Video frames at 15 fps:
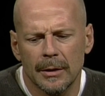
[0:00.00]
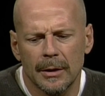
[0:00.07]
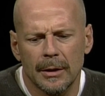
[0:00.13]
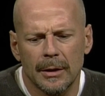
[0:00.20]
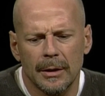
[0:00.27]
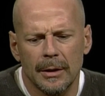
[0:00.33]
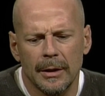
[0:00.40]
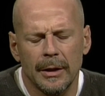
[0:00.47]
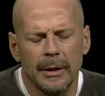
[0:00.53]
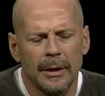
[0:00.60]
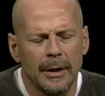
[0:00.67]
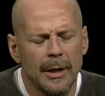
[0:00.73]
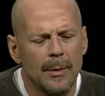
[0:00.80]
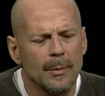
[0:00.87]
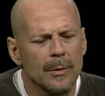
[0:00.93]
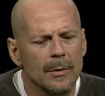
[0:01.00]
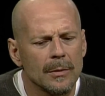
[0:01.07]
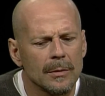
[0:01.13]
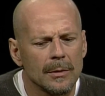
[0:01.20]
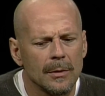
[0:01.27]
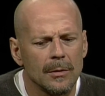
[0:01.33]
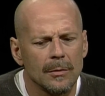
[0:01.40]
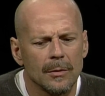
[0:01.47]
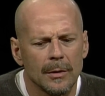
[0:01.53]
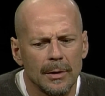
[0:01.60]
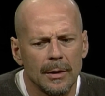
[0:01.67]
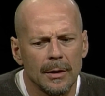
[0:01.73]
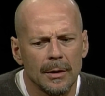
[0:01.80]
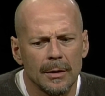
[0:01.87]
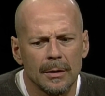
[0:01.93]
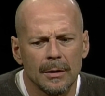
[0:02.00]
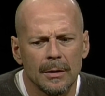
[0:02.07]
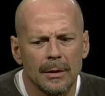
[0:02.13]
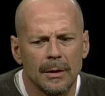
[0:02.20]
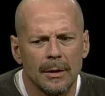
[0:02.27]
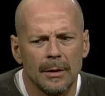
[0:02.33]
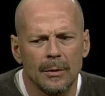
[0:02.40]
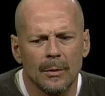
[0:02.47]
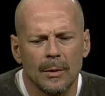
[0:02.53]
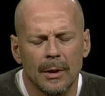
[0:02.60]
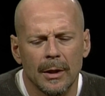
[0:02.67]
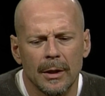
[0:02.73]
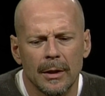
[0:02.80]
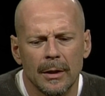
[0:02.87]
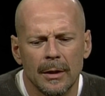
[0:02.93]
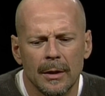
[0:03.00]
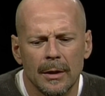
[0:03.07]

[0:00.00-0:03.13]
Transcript: Uh, in, in April, over in uh, in Hawaii.